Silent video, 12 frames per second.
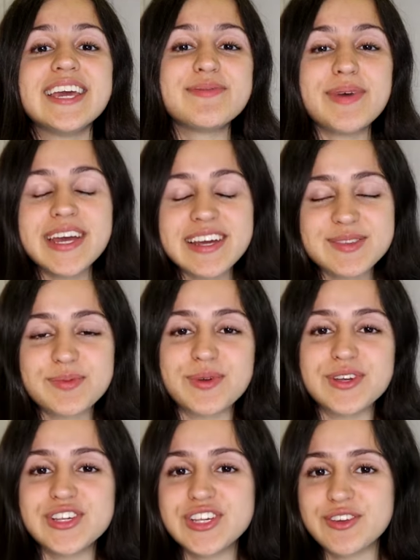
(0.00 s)
In my
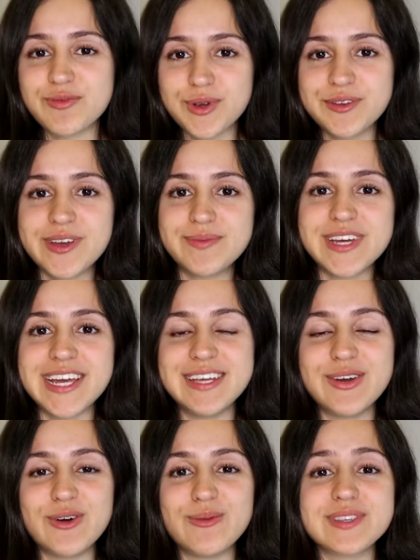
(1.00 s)
exploration of prefab
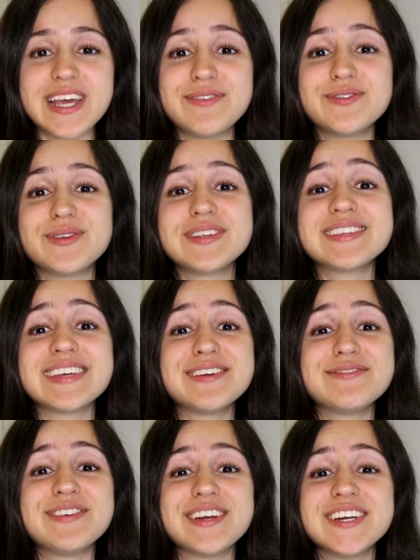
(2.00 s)
tiny homes, I've noticed
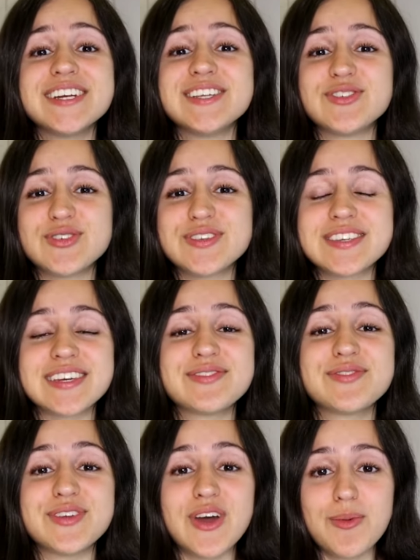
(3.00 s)
a very interesting
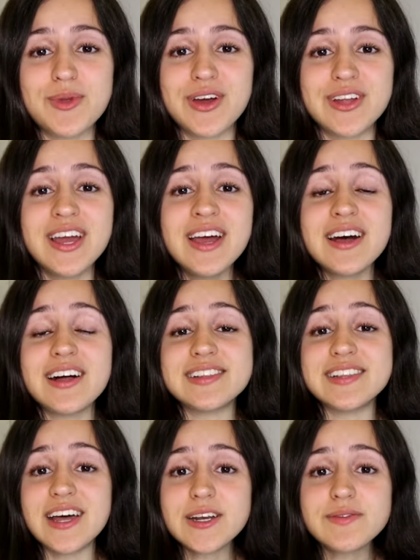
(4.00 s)
phenomenon. A
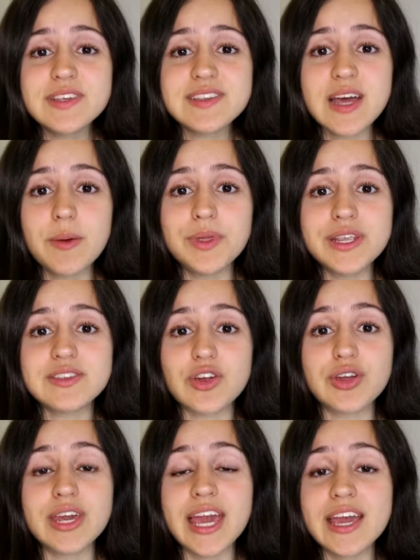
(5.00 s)
lot of these companies
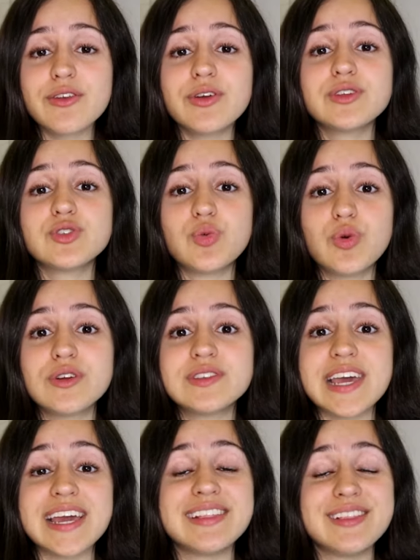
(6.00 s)
are catering towards a